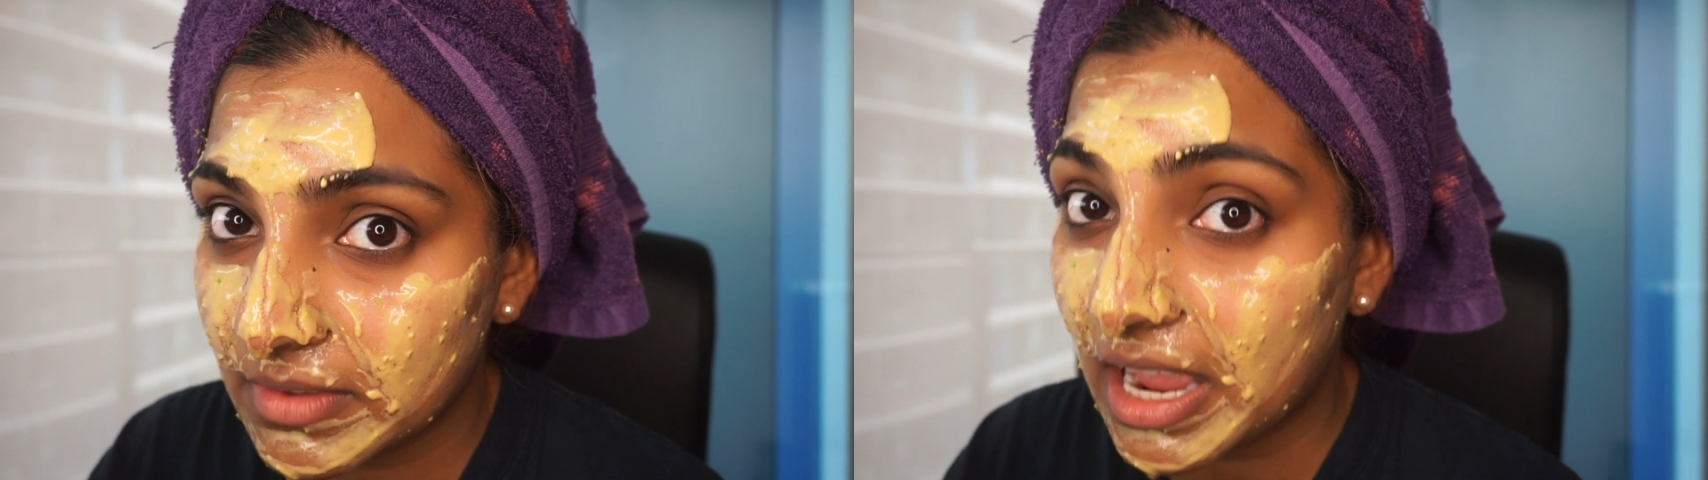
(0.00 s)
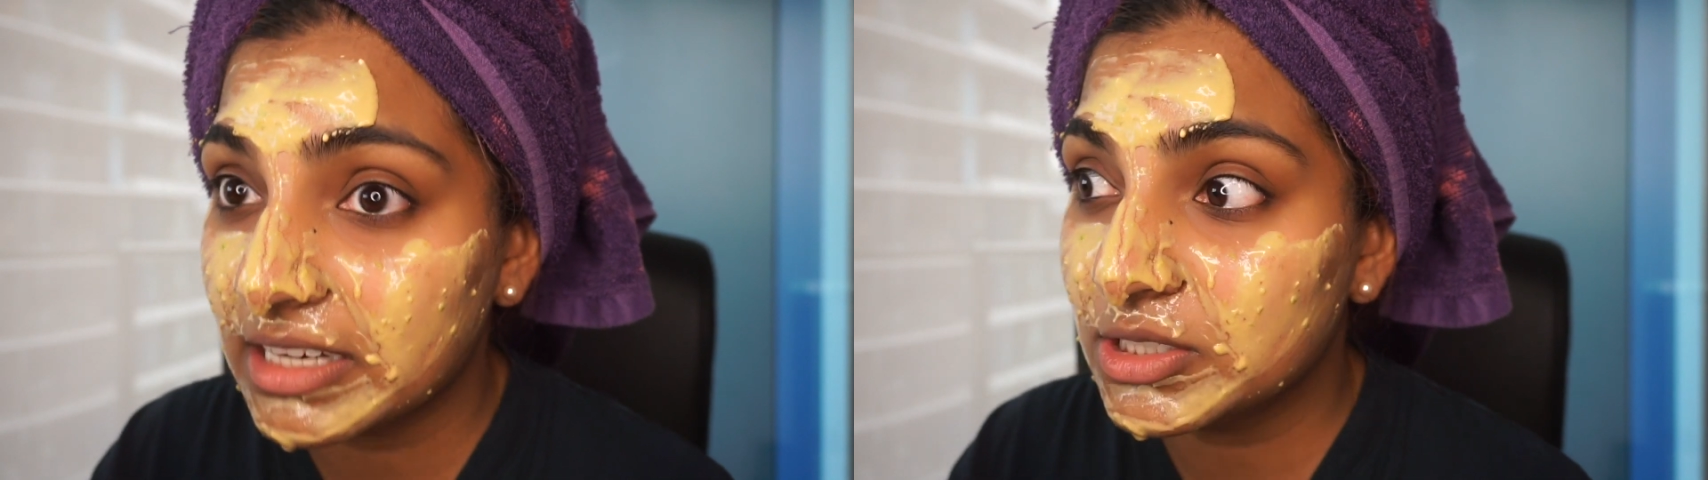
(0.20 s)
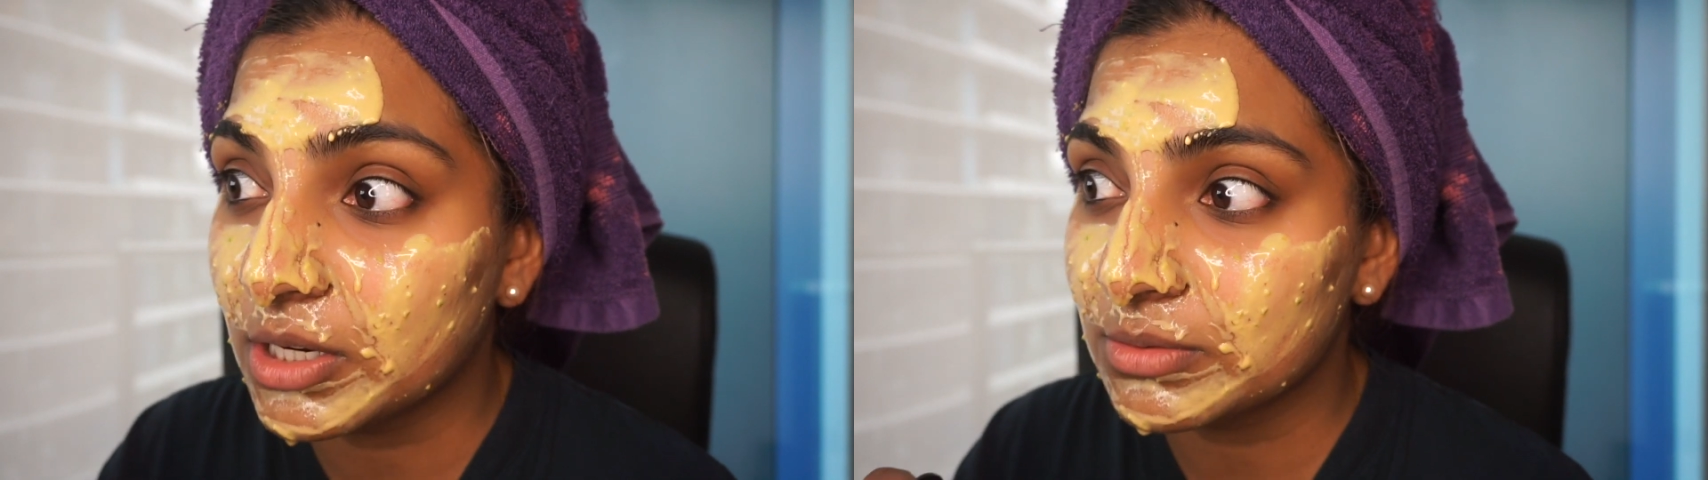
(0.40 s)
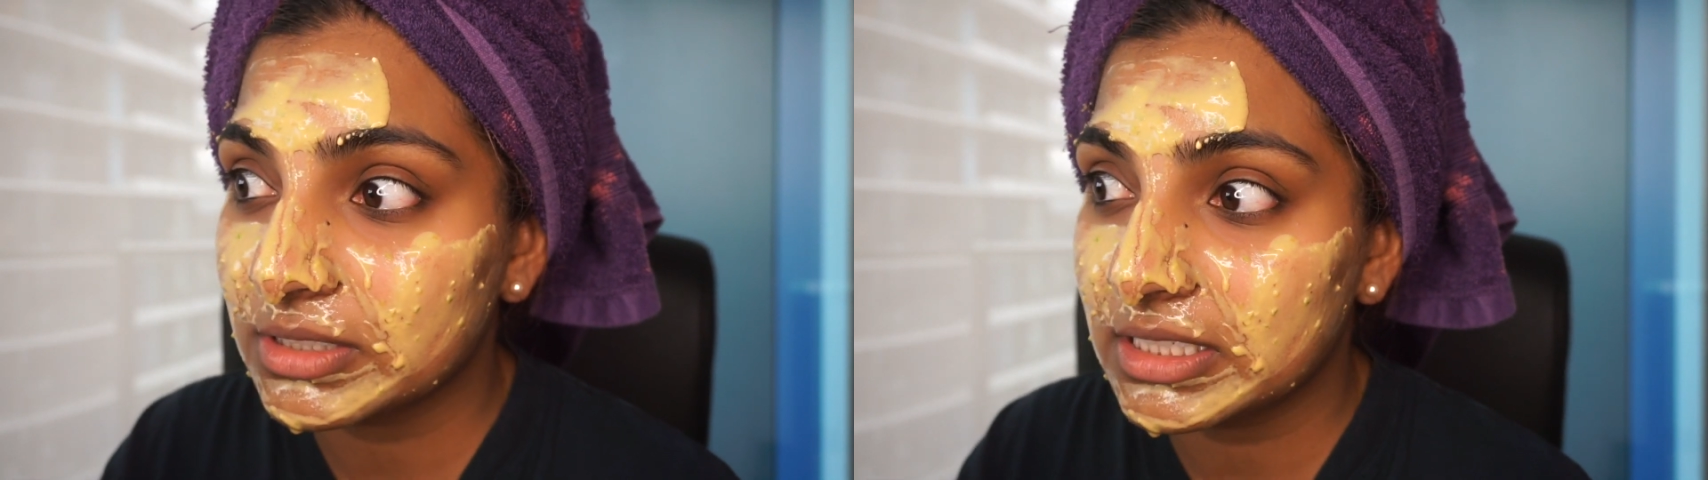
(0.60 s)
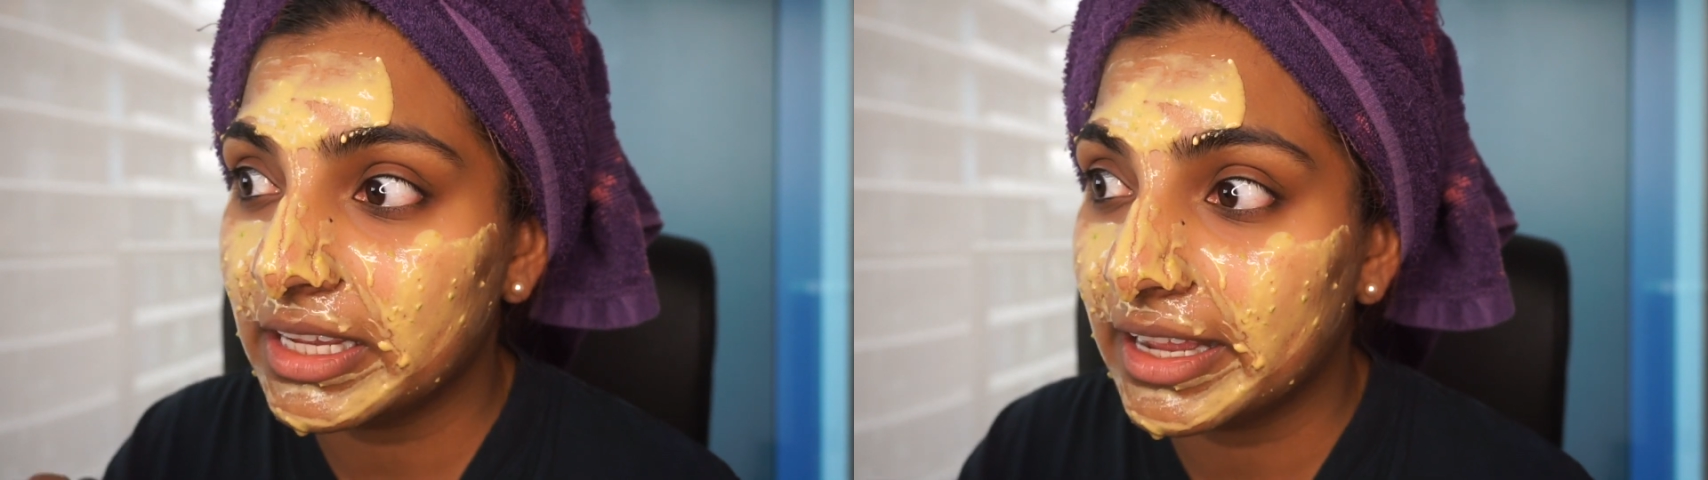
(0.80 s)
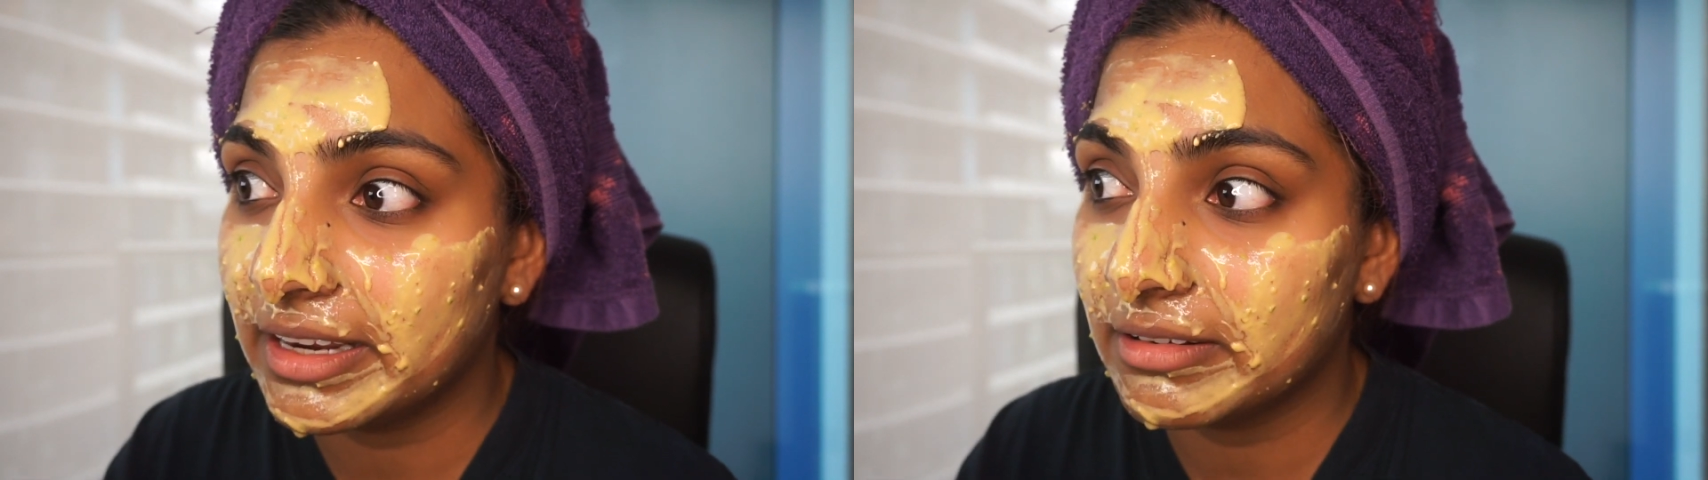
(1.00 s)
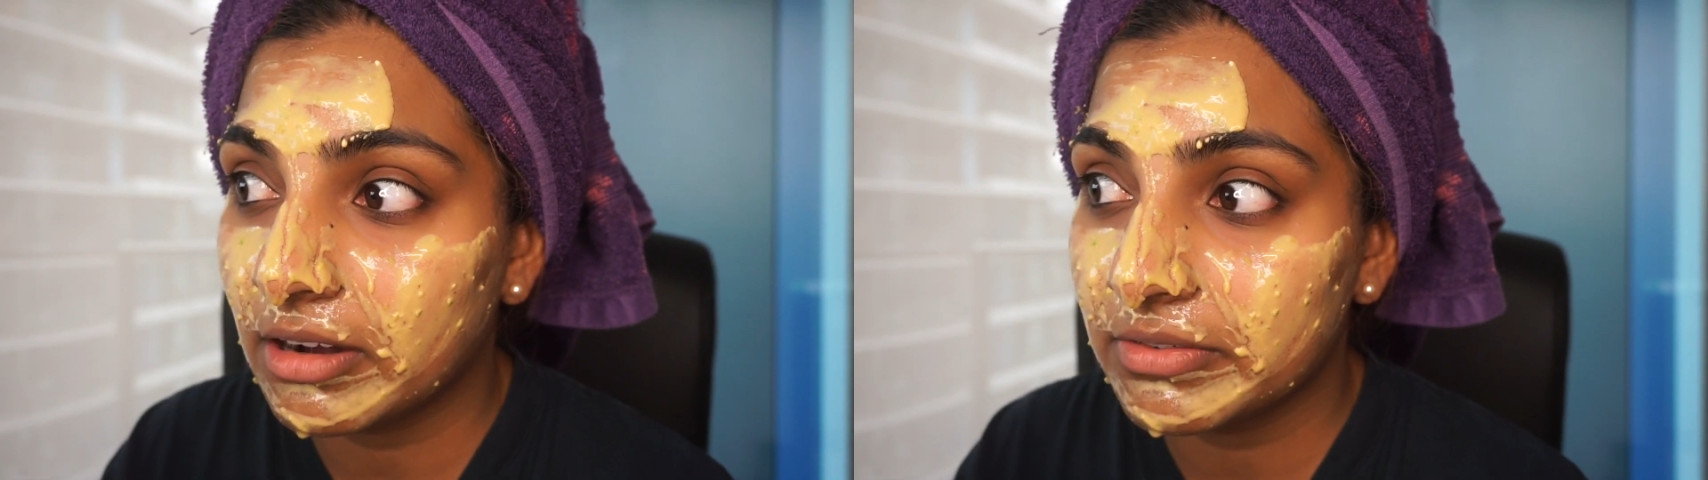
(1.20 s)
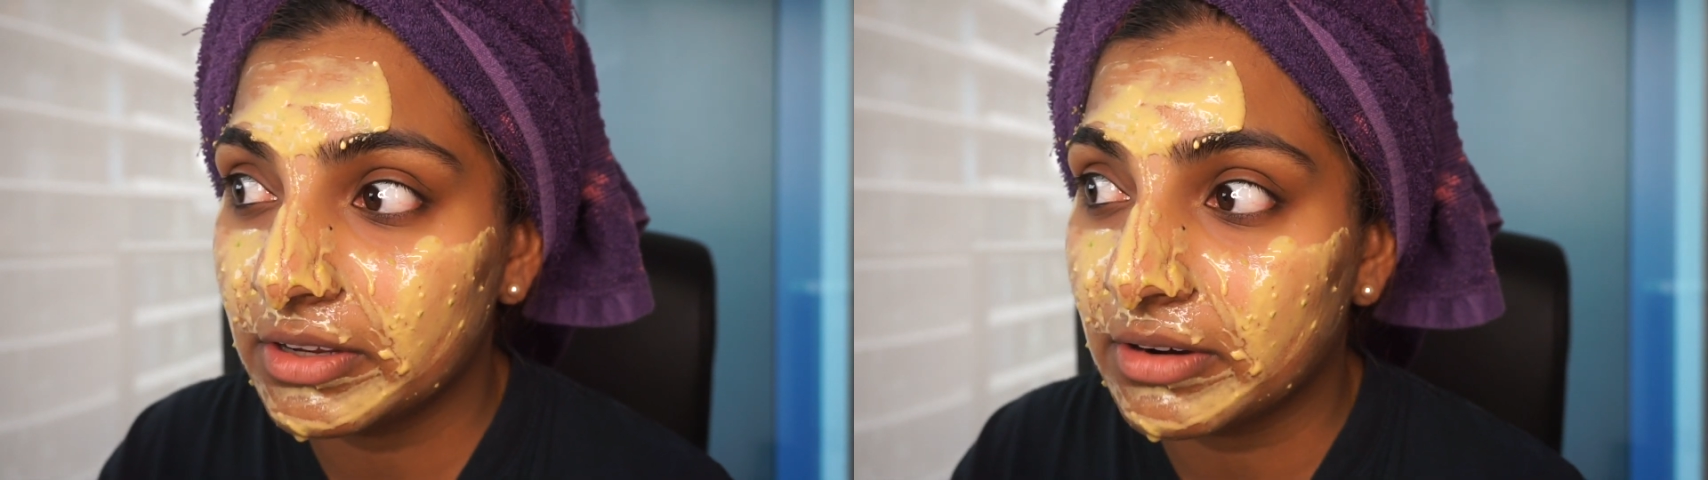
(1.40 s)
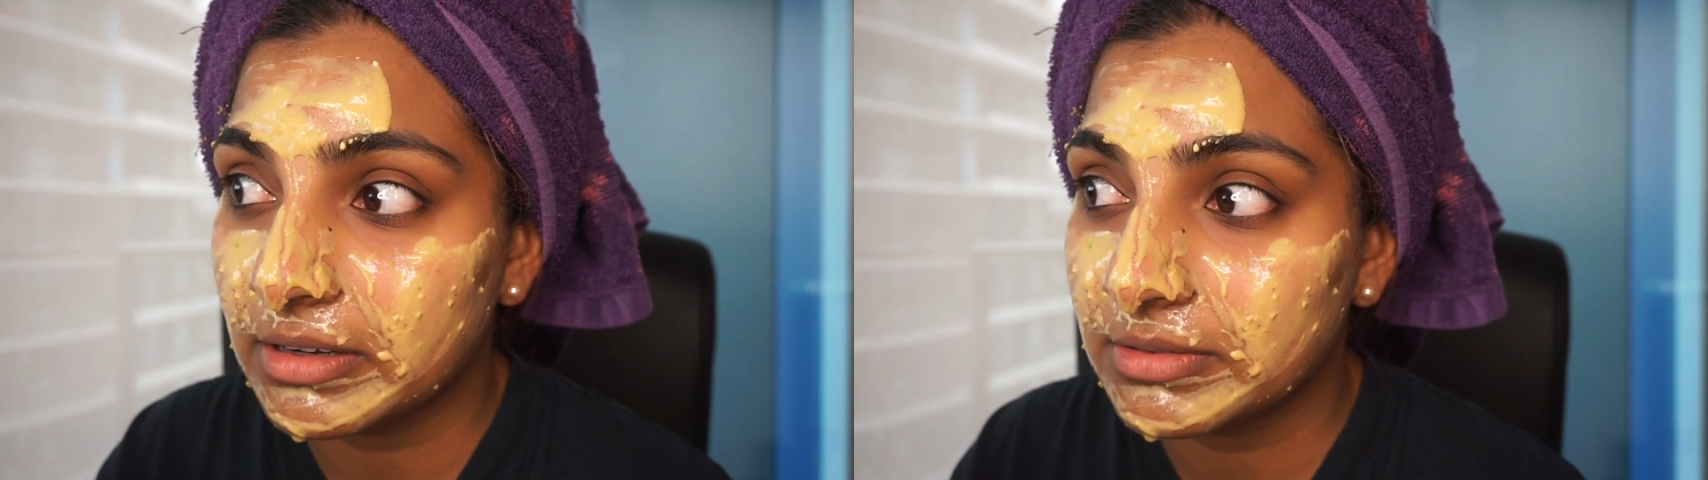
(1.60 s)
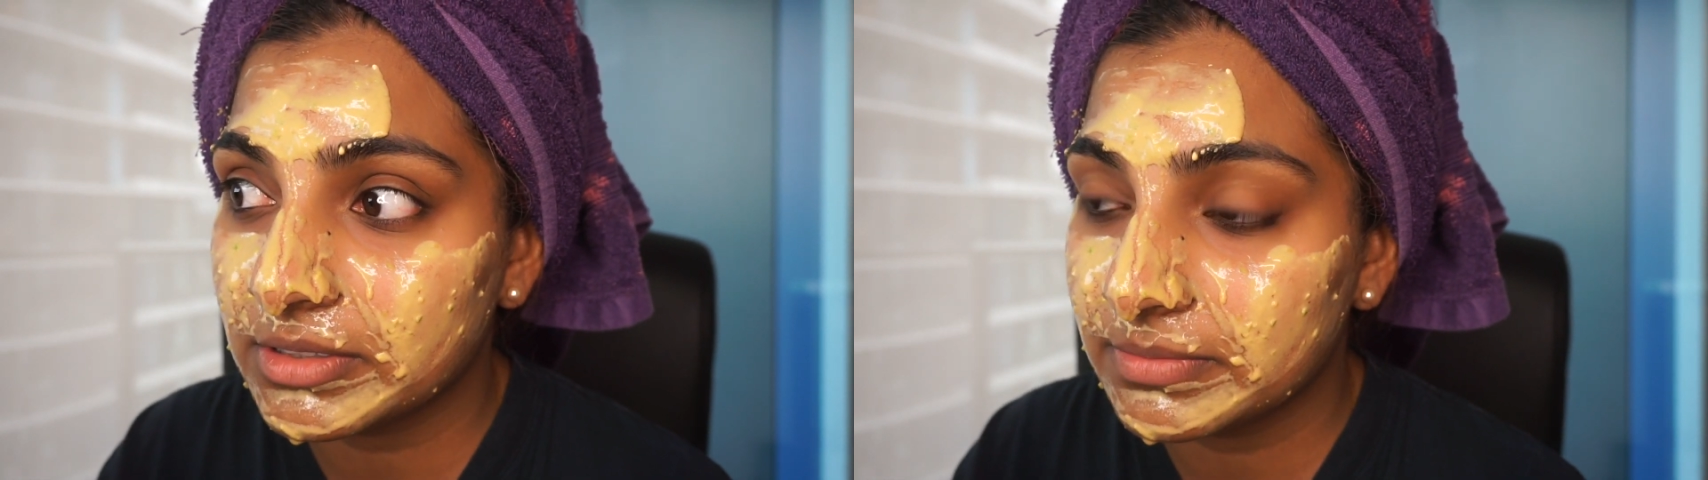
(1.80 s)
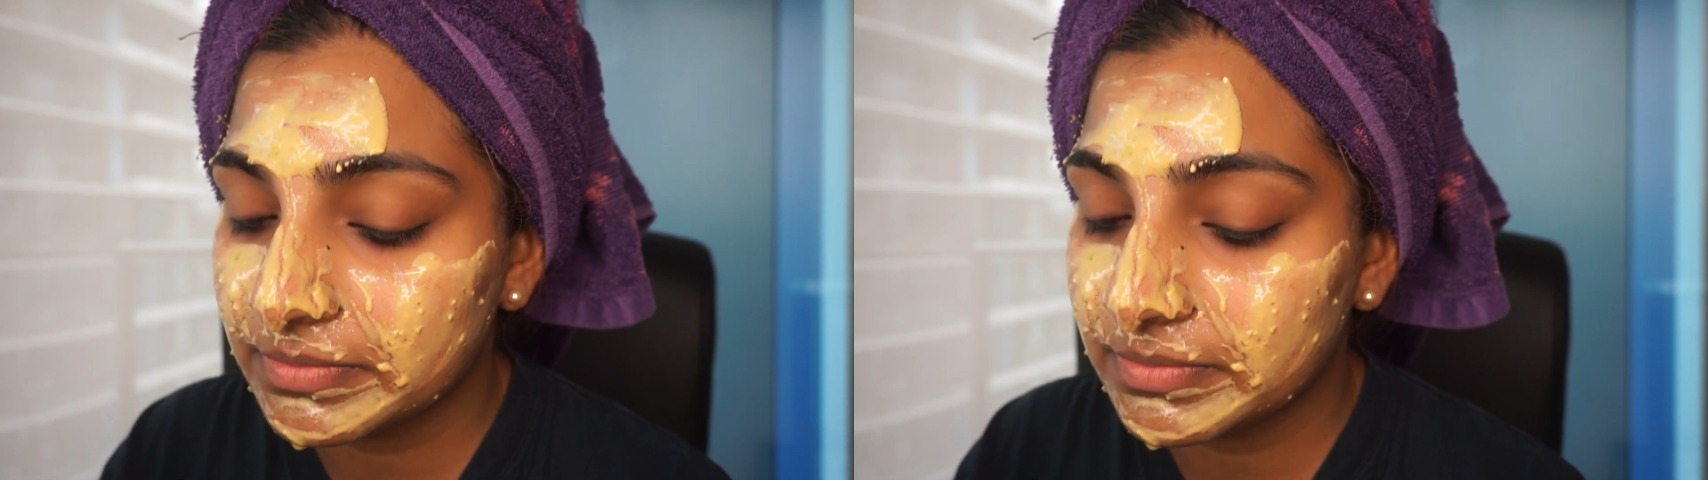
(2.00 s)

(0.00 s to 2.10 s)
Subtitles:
I don't see any coffee grounds.